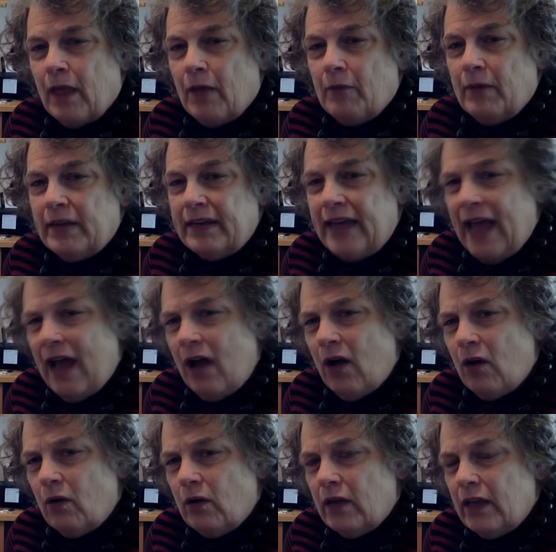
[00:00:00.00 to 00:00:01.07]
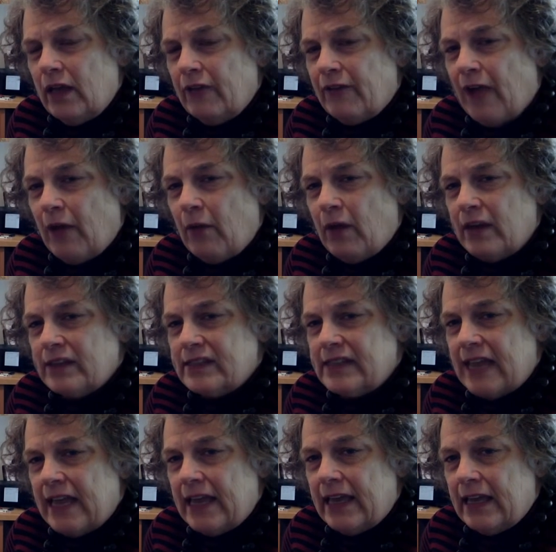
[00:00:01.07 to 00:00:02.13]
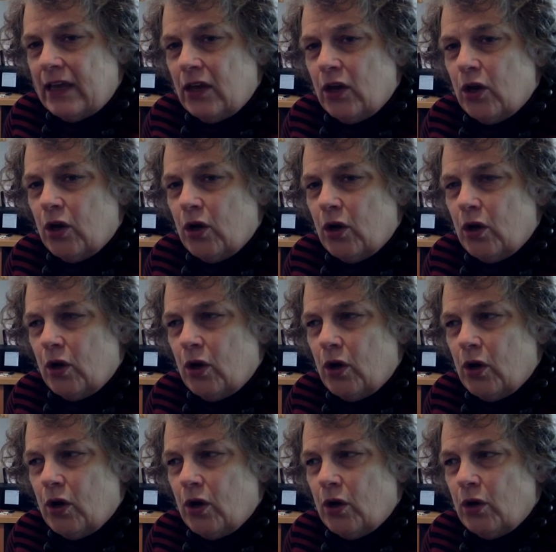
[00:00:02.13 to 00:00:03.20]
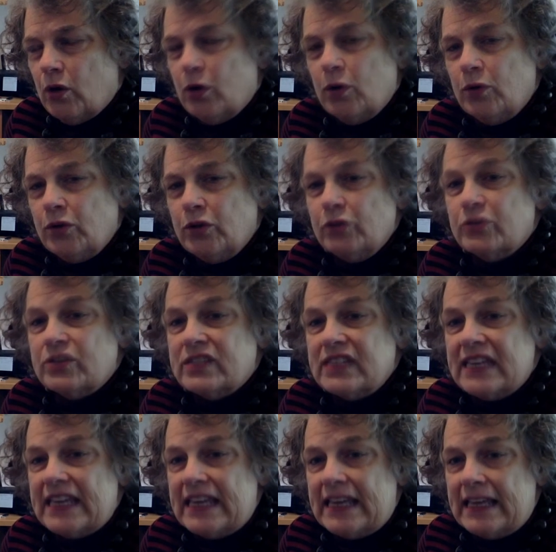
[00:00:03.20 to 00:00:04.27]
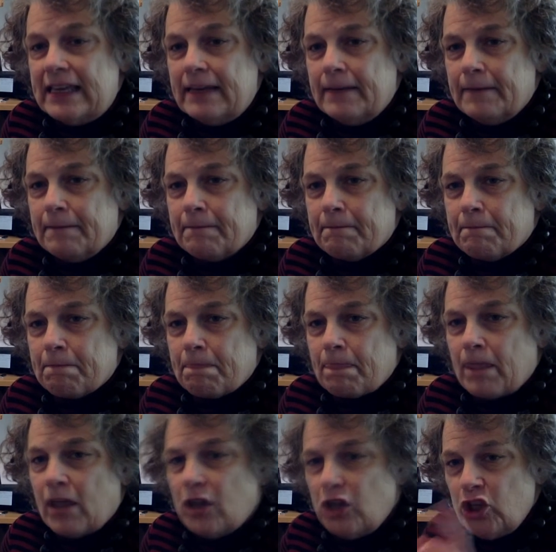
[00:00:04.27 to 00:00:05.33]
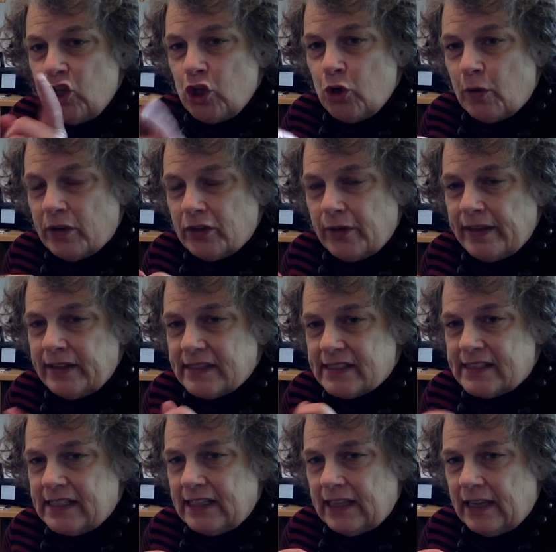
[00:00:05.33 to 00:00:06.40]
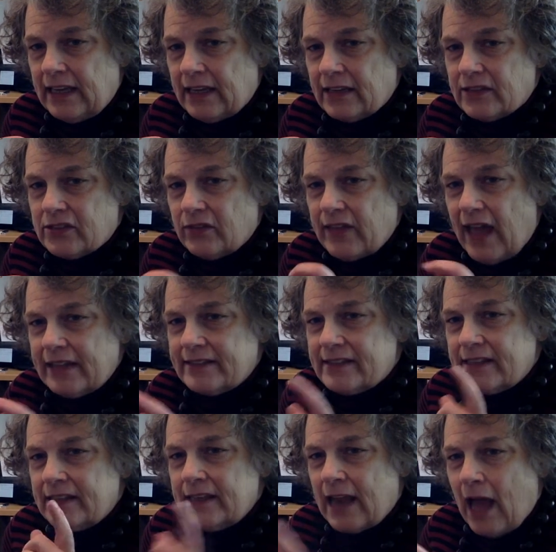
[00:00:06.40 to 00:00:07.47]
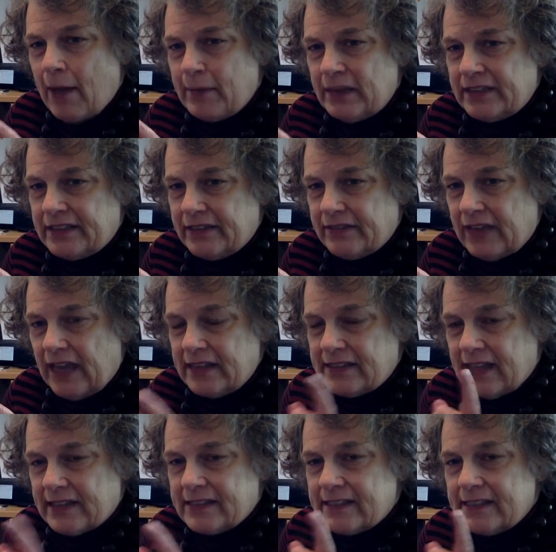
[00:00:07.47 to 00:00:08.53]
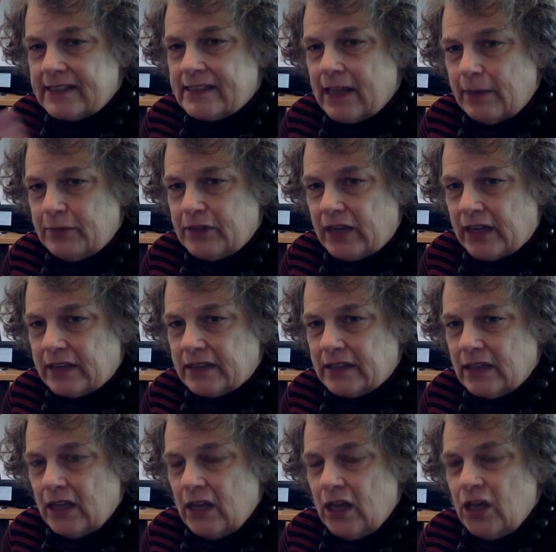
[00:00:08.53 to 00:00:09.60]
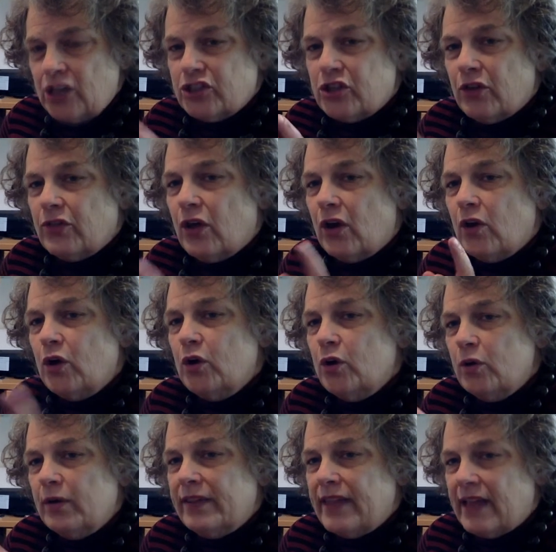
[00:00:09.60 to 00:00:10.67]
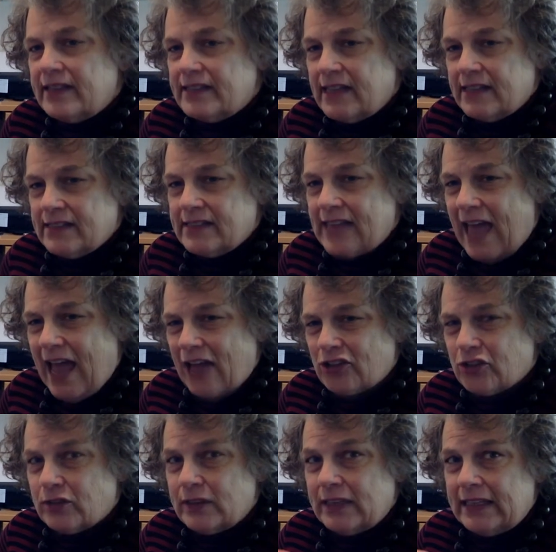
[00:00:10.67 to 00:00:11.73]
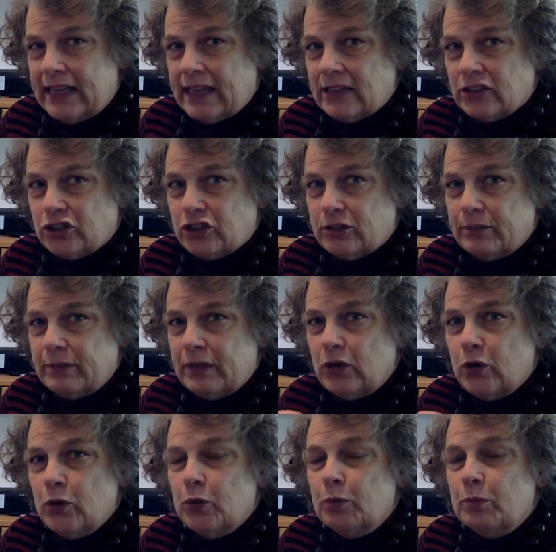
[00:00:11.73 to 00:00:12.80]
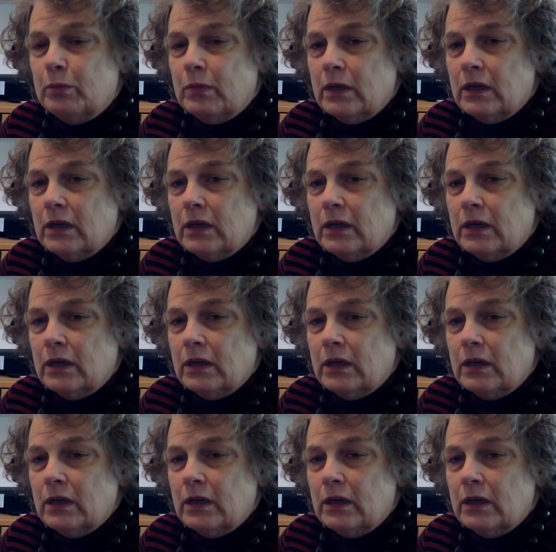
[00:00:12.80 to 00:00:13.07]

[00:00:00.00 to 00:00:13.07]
But now, if I want to say, who do you see? You are doing the seeing, so that's the nominative case. That's the subject. So the who in that sentence actually in English should be whom.